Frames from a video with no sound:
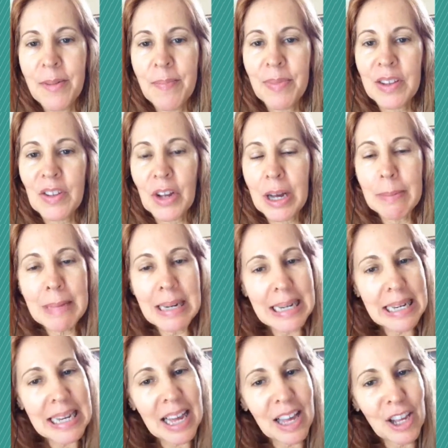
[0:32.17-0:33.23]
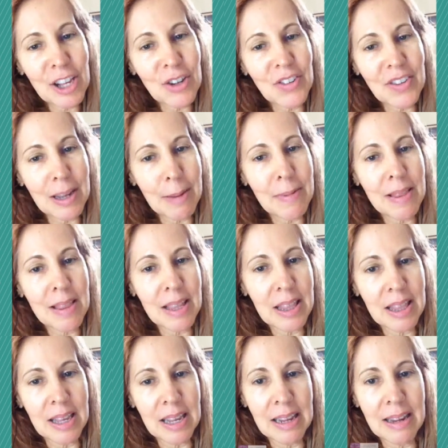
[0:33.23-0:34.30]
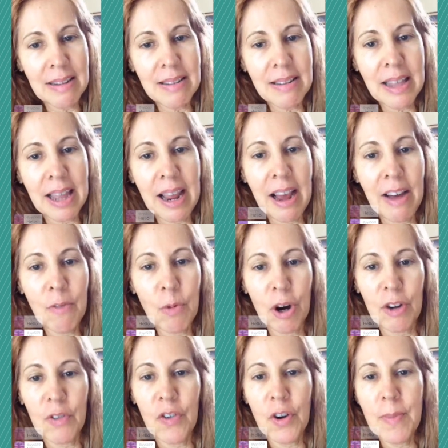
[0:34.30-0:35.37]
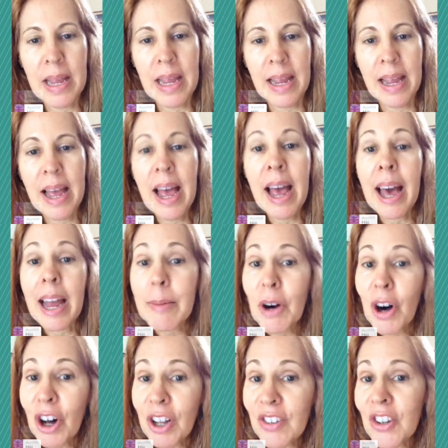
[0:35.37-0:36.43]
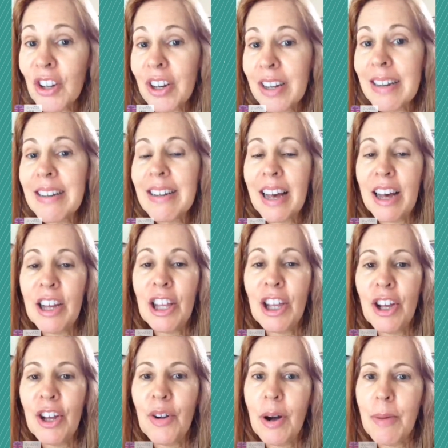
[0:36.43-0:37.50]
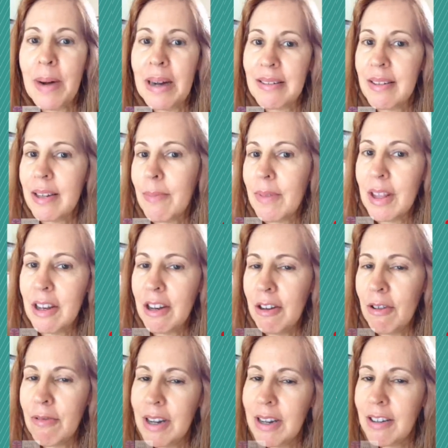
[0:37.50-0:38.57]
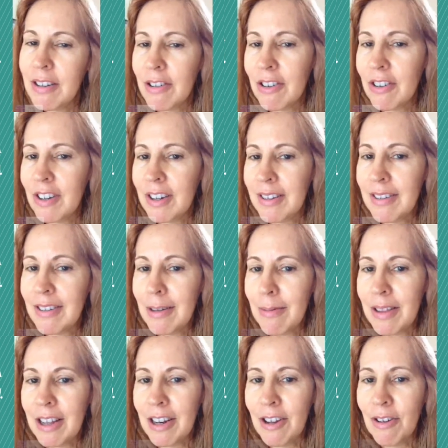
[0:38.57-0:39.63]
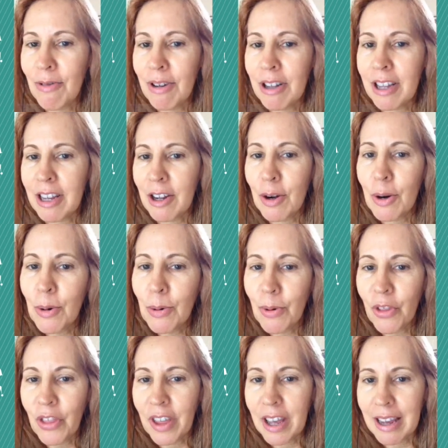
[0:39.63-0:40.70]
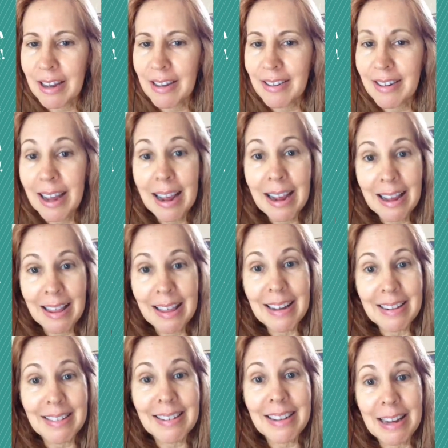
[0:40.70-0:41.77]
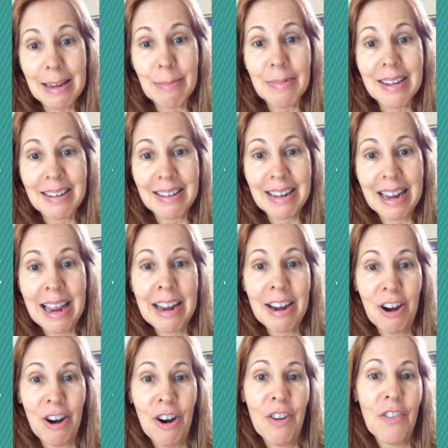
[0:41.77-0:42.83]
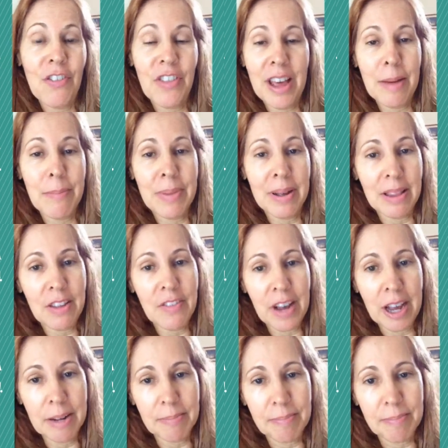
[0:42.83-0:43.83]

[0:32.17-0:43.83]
So I'm going to tell you some of the things that have worked for me, and I'm also going to tell you about some of the new research and some of the new really cool things that seem to take off that belly fat.